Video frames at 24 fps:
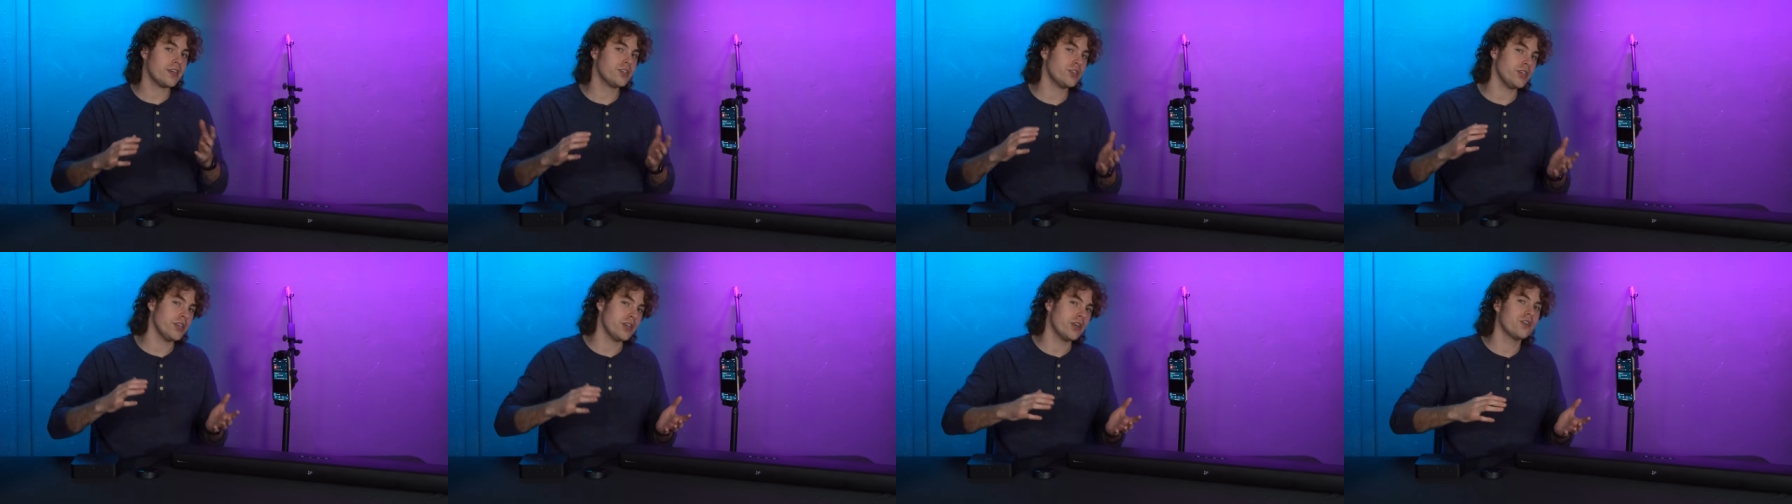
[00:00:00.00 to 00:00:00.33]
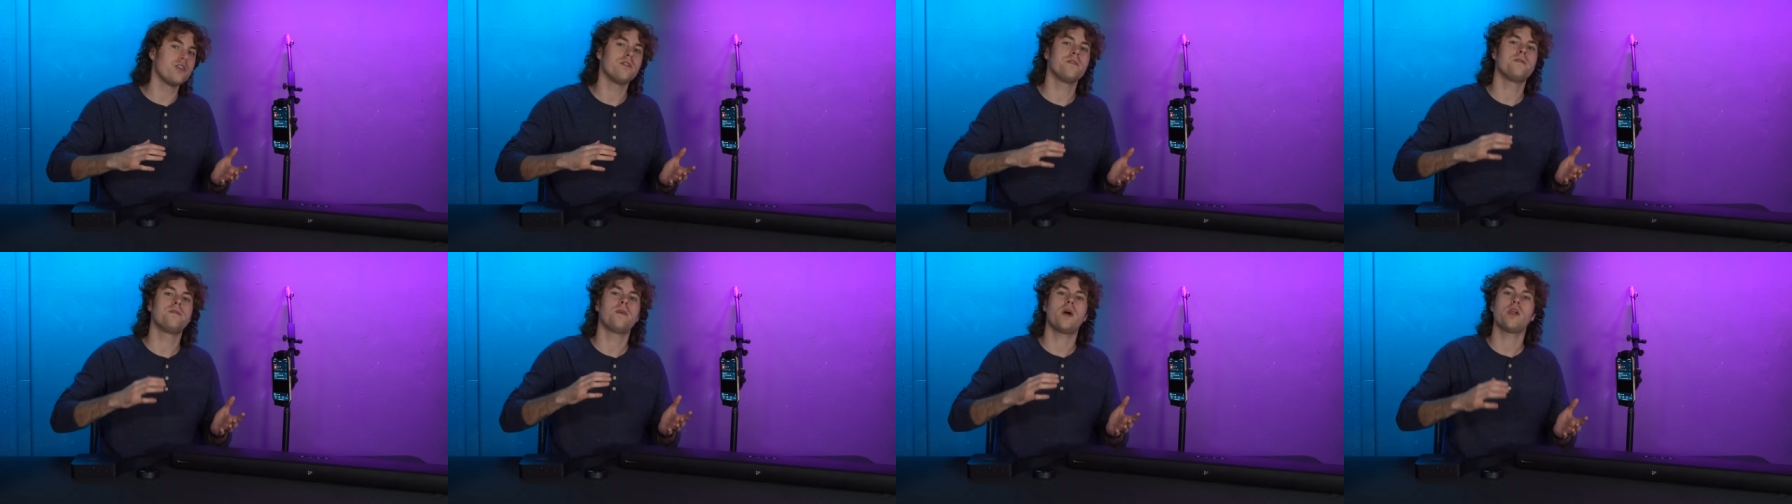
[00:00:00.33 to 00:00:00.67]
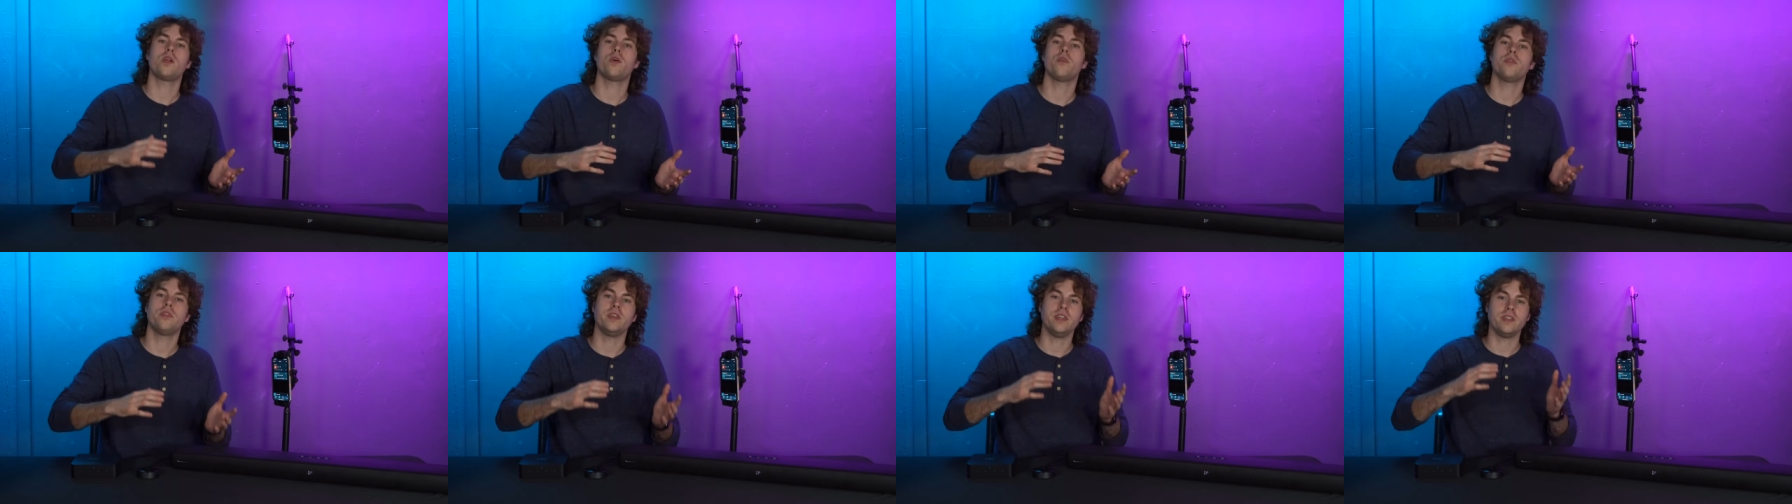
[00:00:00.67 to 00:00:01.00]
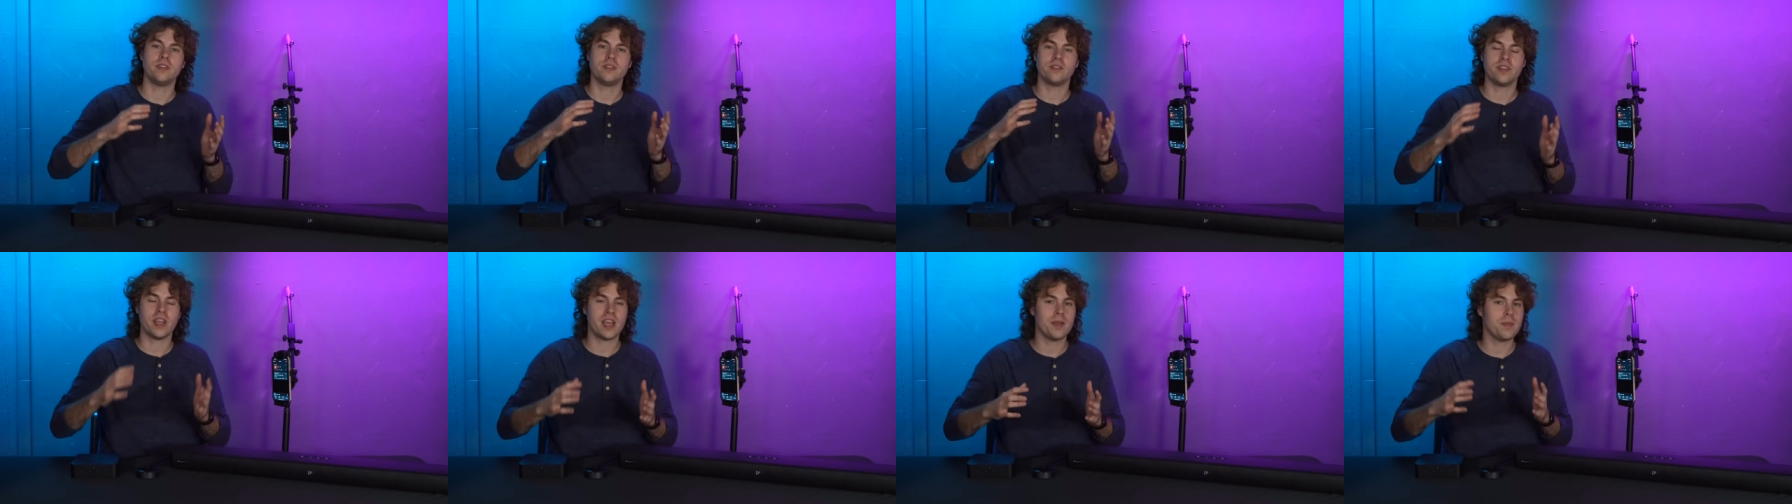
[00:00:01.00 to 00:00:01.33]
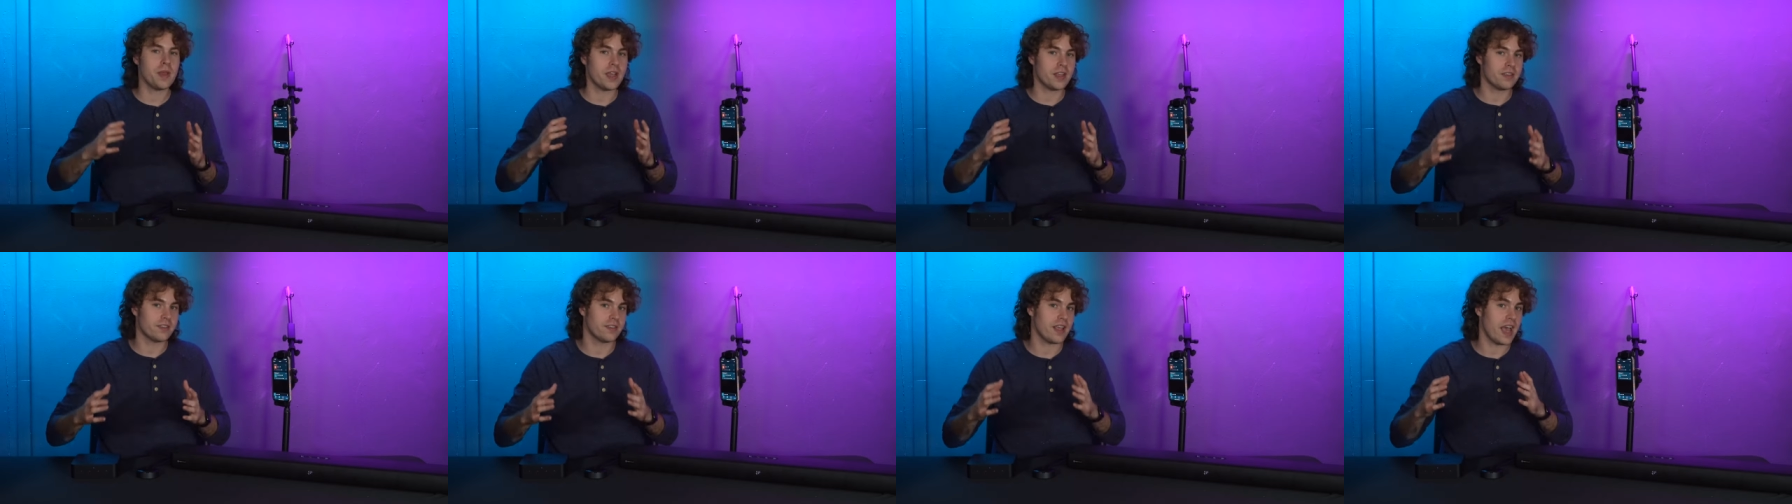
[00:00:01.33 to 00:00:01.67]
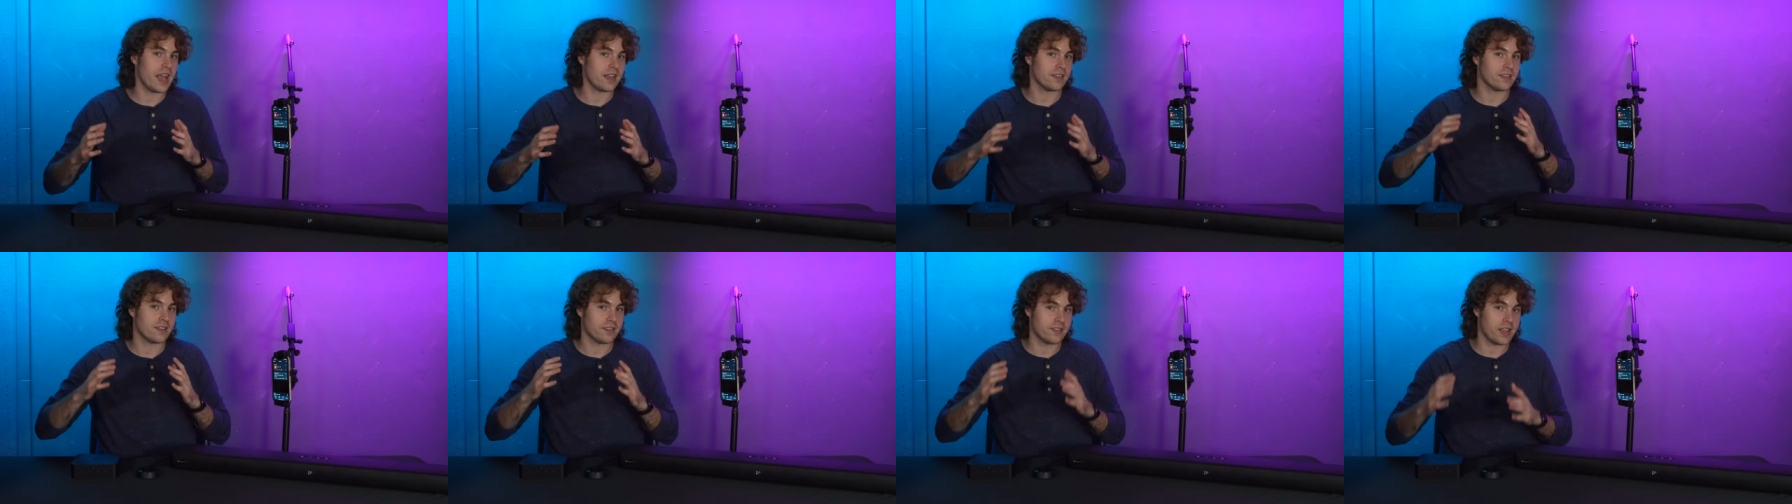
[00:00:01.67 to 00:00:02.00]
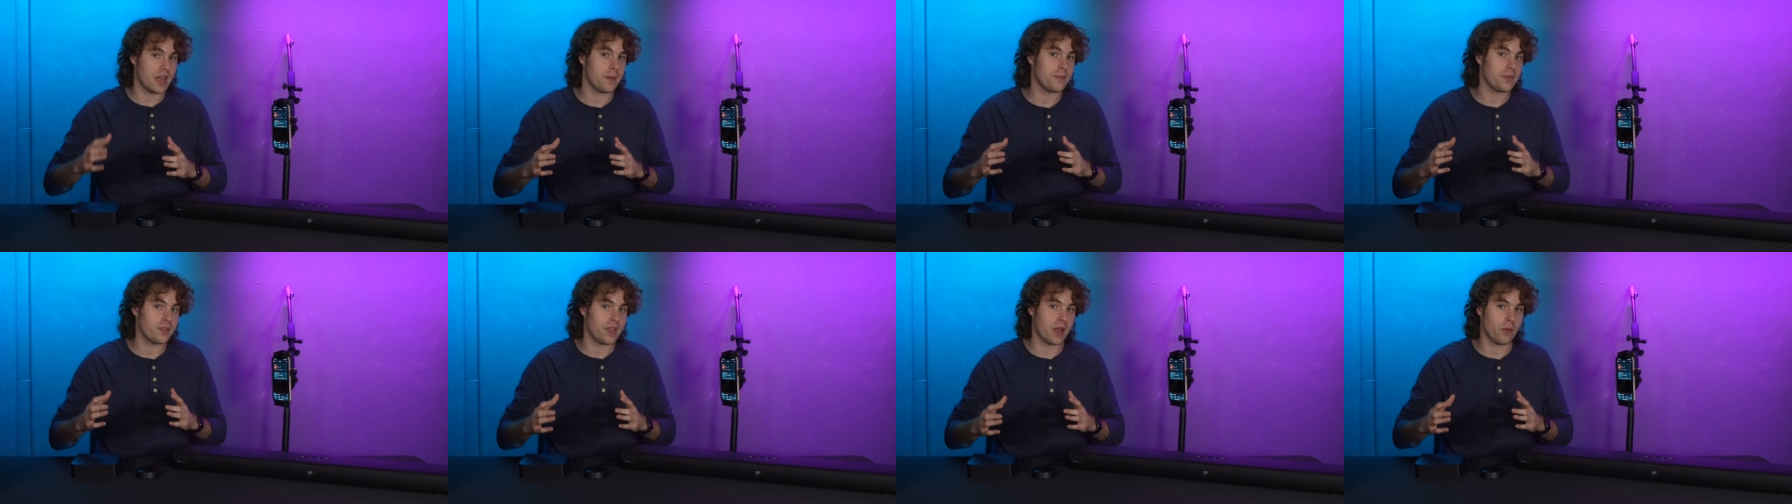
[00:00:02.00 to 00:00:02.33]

actually gonna follow the same exact steps